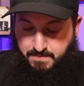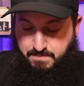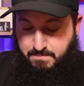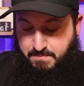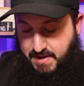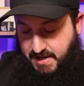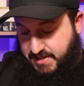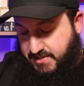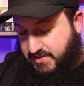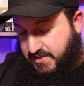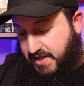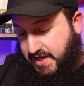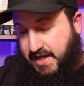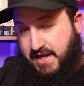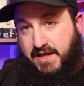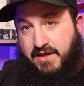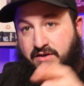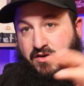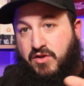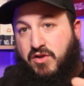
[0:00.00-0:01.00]
mixed
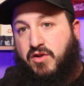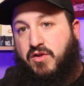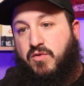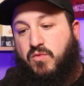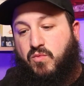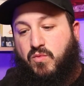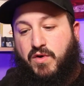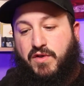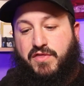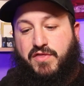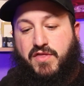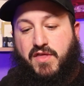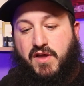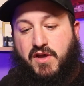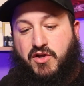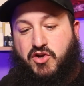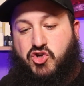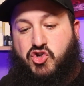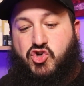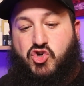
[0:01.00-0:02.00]
in with
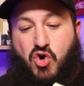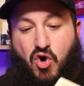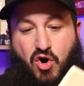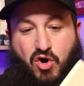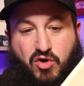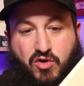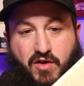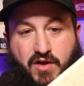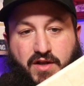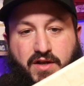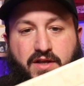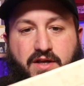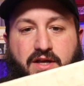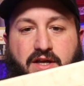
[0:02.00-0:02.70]
the chocolate.